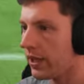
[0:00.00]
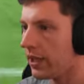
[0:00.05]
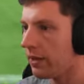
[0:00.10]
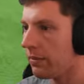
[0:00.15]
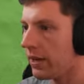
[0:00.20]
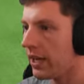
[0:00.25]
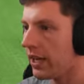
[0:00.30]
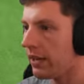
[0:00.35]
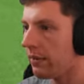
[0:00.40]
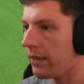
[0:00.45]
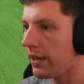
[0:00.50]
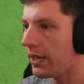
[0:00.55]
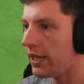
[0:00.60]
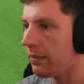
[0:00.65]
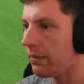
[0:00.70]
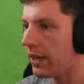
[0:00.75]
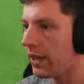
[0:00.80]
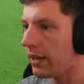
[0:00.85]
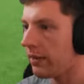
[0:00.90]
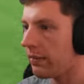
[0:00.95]
Beat your man, beat
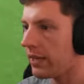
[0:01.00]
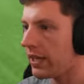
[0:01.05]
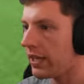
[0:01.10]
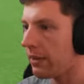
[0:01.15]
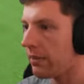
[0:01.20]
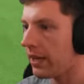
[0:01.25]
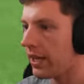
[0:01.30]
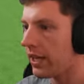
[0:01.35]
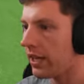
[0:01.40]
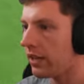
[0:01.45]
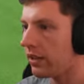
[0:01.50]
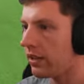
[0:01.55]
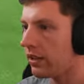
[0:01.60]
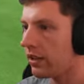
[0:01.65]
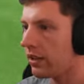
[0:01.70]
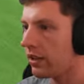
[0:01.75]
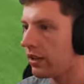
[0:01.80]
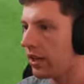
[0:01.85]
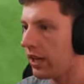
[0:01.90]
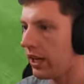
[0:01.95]
your man, beat your man.
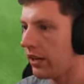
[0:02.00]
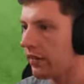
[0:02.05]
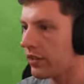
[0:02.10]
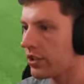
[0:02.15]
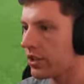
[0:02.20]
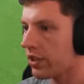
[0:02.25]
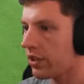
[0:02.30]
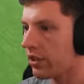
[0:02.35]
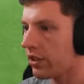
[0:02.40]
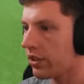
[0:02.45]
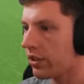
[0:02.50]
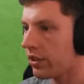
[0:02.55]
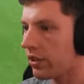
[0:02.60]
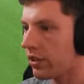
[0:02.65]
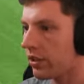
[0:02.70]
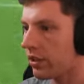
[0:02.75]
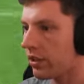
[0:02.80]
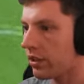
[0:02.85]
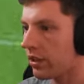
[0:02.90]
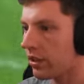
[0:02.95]
Iverson.
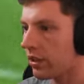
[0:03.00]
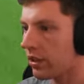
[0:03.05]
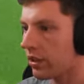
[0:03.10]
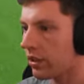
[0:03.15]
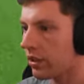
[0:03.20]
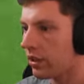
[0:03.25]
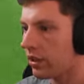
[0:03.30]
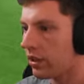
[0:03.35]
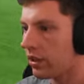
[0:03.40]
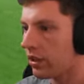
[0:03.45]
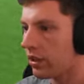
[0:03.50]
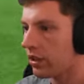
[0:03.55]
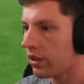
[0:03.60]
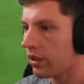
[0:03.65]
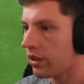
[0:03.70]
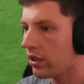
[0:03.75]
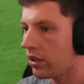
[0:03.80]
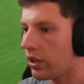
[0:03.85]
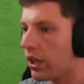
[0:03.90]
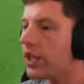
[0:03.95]

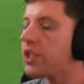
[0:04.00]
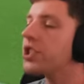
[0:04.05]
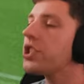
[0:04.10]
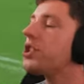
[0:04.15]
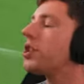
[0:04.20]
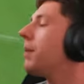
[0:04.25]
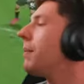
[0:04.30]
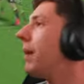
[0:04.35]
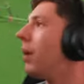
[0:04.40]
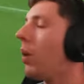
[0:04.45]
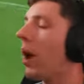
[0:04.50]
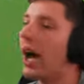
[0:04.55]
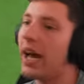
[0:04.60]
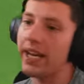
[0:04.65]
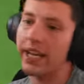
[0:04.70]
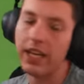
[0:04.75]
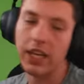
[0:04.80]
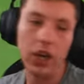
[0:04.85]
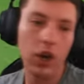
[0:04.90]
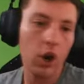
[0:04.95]
It's to
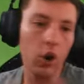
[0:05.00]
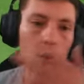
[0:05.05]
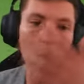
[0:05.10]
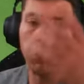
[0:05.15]
Muani.